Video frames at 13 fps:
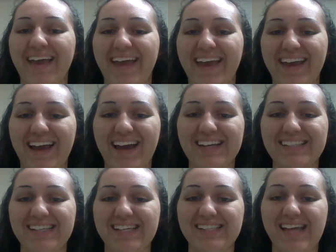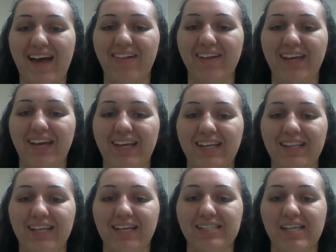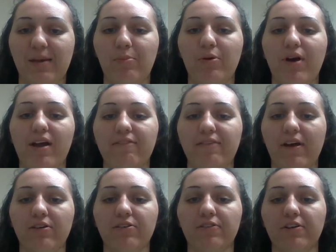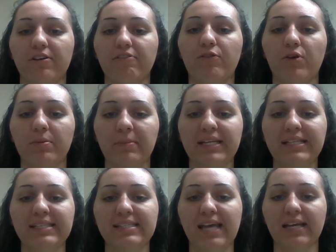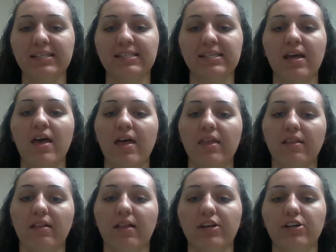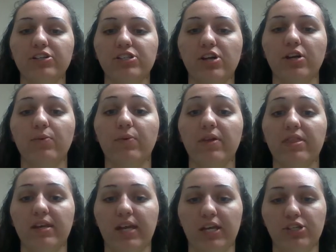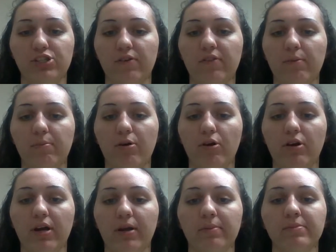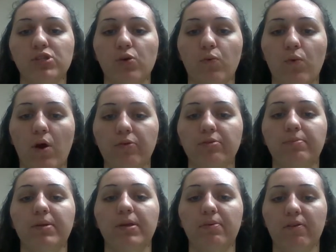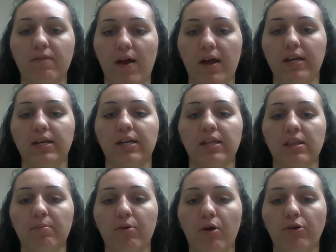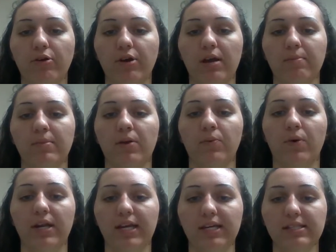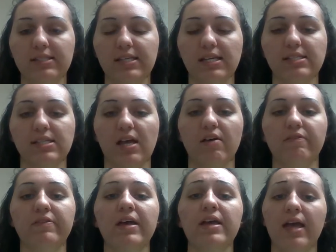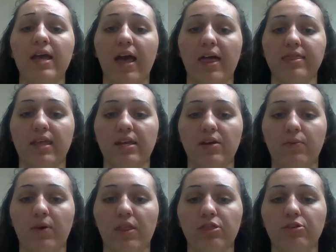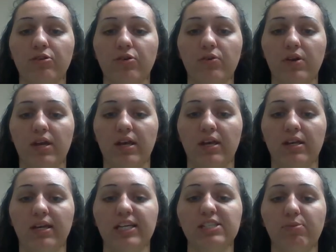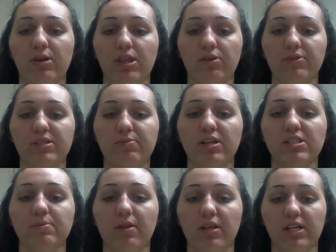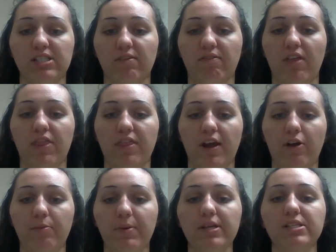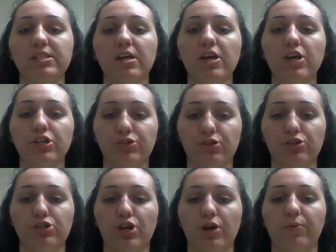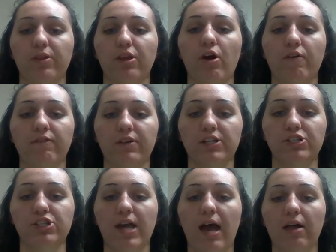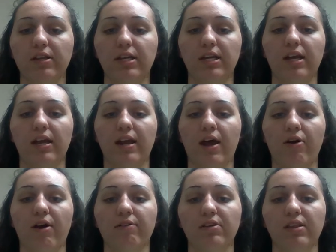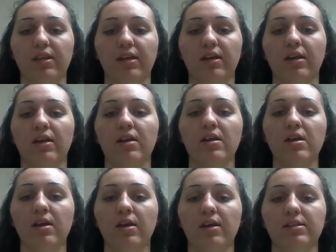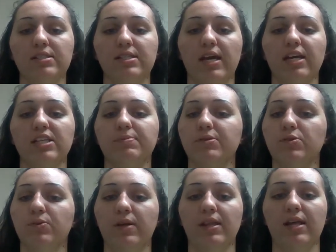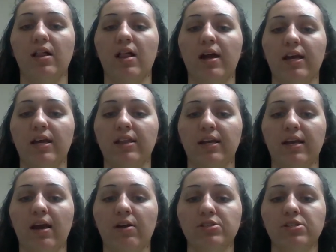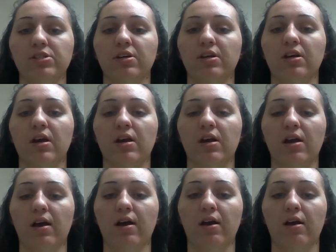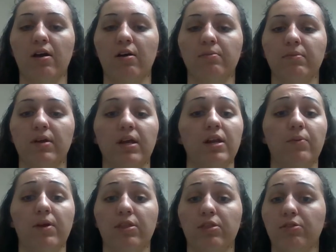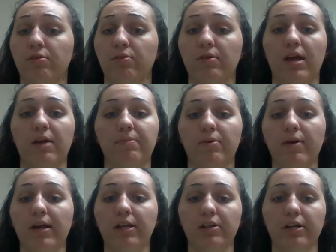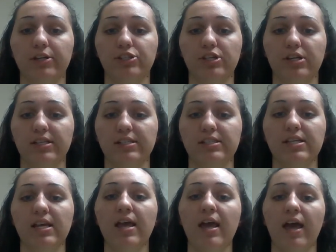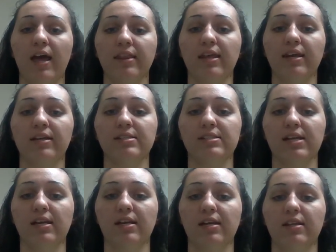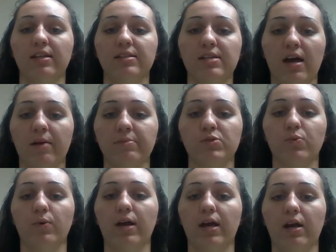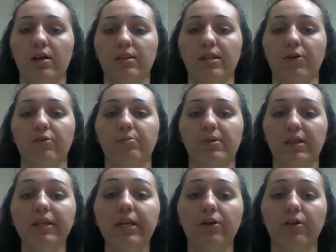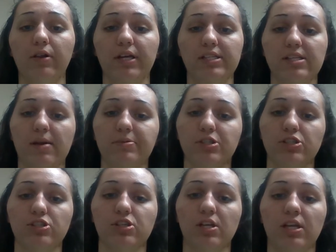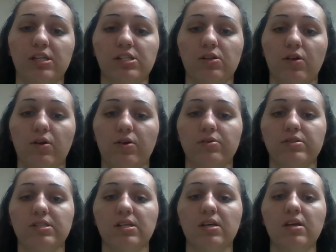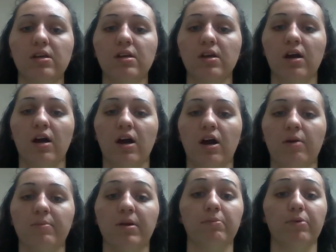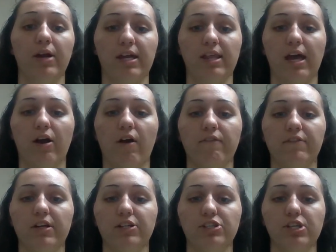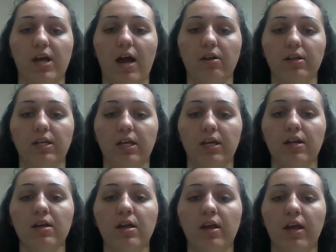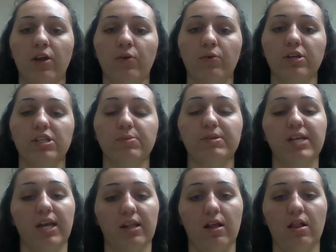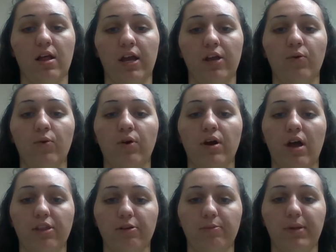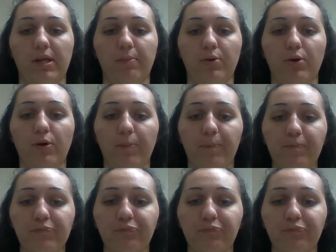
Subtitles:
Hey guys, it's Allie, and in the example I found for informed consent, the letter started with the nature of the program, so what would be provided in the program and what it consists of, and then it went through and explained the responsibilities of the therapist. So it started with confidentiality and how everything stays between the client and the counselor, and it went through HIPAA regulations, and then it stated the times where there would be legal exceptions to disclose and break that confidentiality in order to protect the client or other people.